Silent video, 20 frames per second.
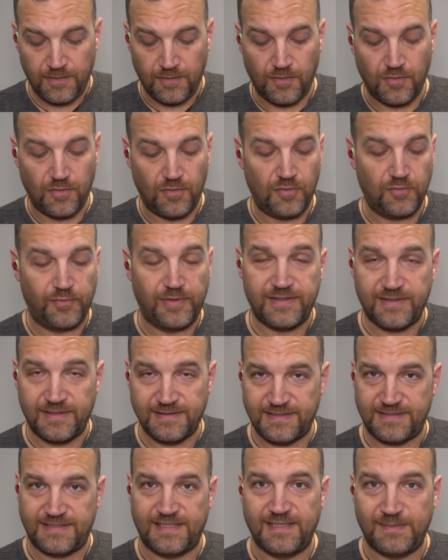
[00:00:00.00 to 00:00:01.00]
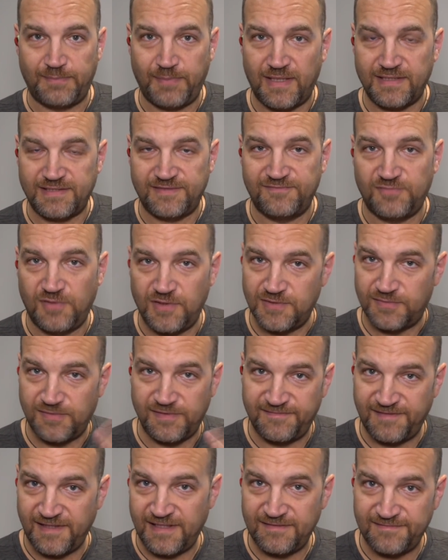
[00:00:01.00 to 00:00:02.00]
Or with, as I said, the passive ones with
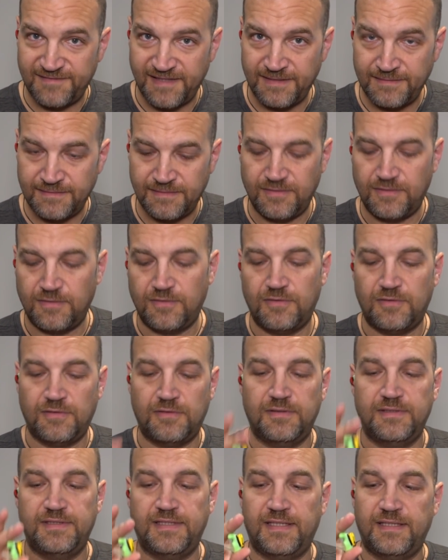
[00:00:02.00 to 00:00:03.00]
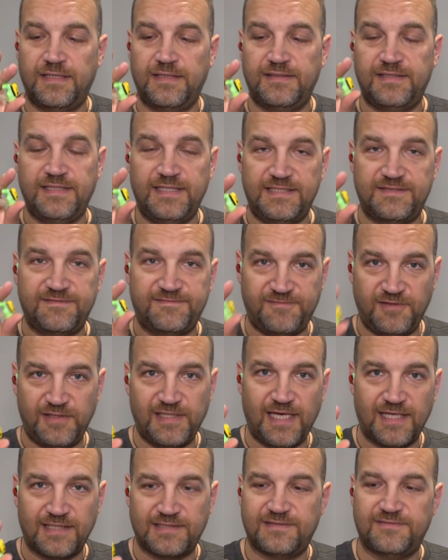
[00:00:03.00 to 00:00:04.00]
a valve in, or these
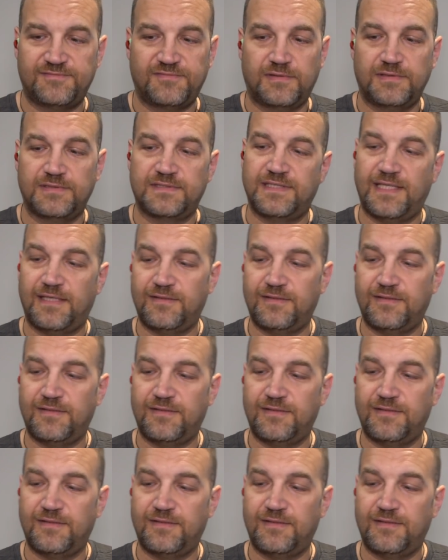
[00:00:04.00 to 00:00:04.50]
fully active ones.